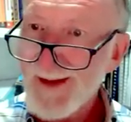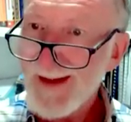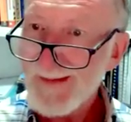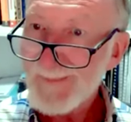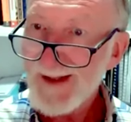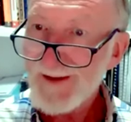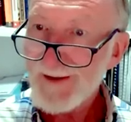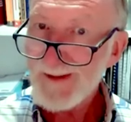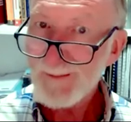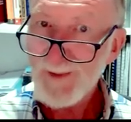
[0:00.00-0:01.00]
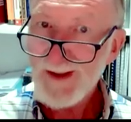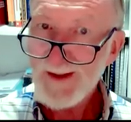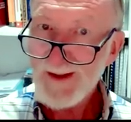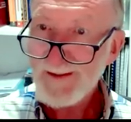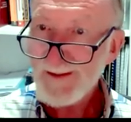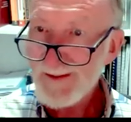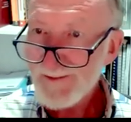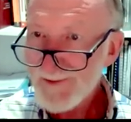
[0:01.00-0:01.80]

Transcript: And there might only be one, there's